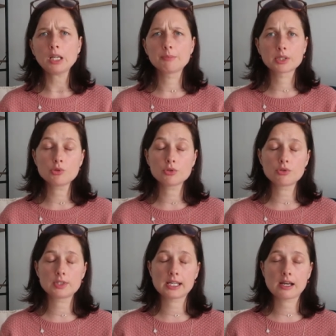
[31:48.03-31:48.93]
but not
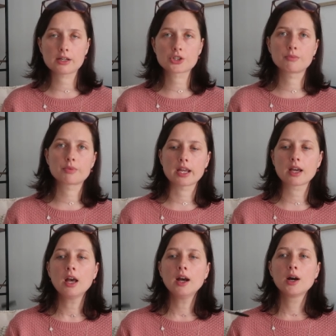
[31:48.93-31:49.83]
to take actual
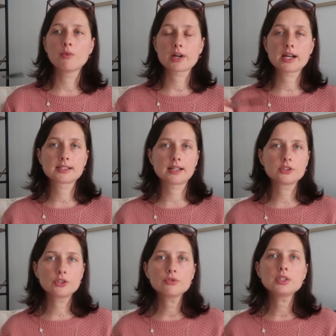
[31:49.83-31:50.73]
break. Whereas
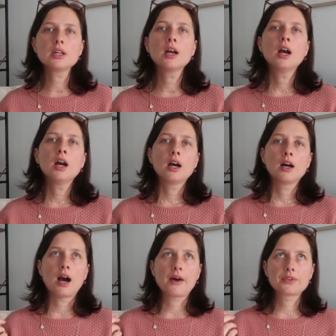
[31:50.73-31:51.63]
at uni,
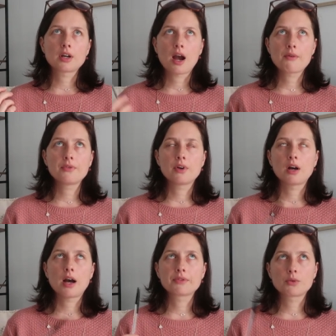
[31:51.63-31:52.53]
after half
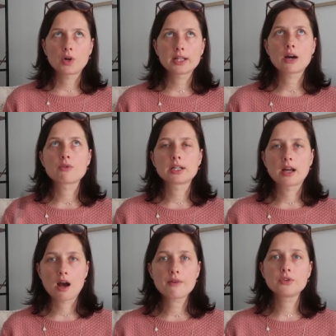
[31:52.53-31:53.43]
uh, after one hour and
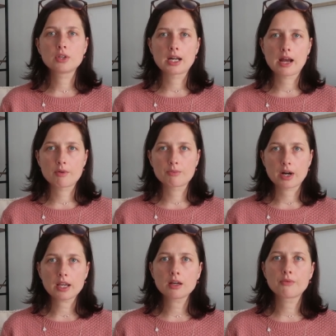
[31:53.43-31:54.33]
a half you can have a
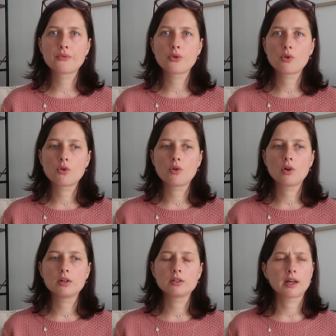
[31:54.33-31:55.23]
break
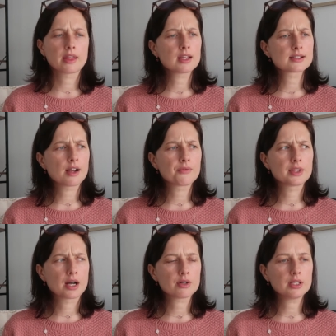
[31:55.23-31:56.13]
for, I think it's half
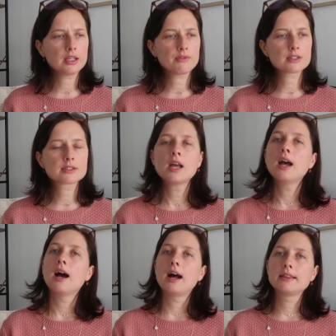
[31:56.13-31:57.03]
an hour they give us,
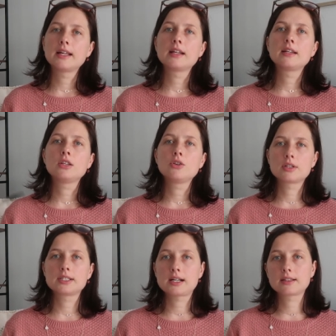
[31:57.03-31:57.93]
and then you
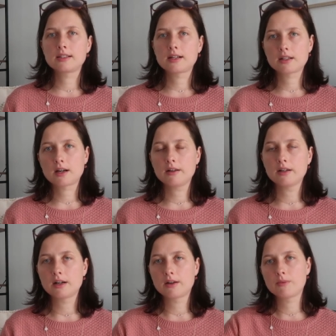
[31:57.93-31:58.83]
conduct another
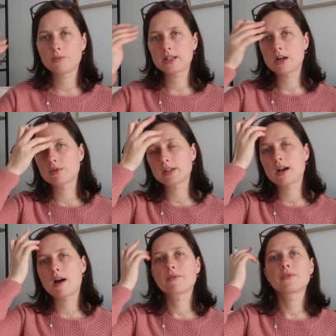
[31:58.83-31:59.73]
uh, one hour and
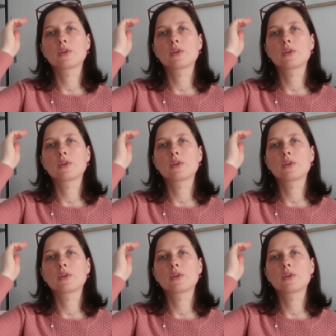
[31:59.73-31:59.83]
a half,